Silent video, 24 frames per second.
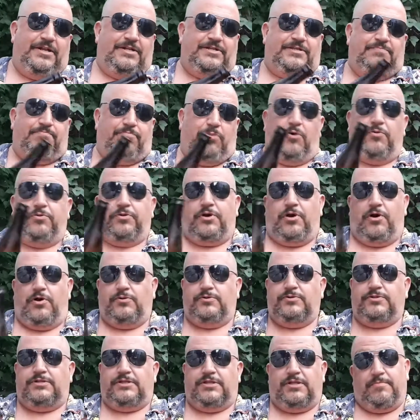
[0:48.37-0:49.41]
it's both
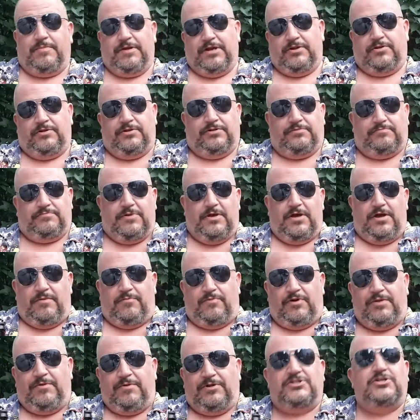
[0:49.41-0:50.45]
coasts in the middle and
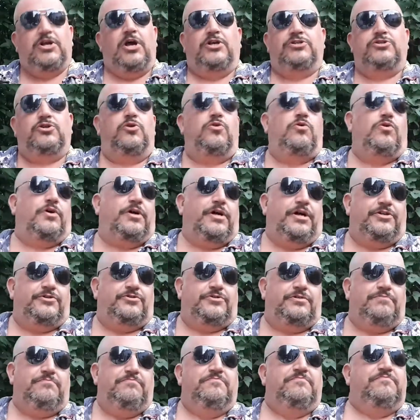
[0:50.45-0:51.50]
pretty much, so the whole
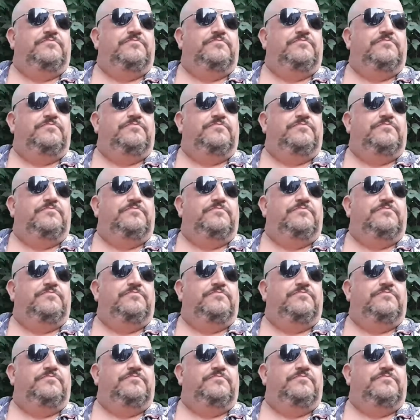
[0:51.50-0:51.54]
country.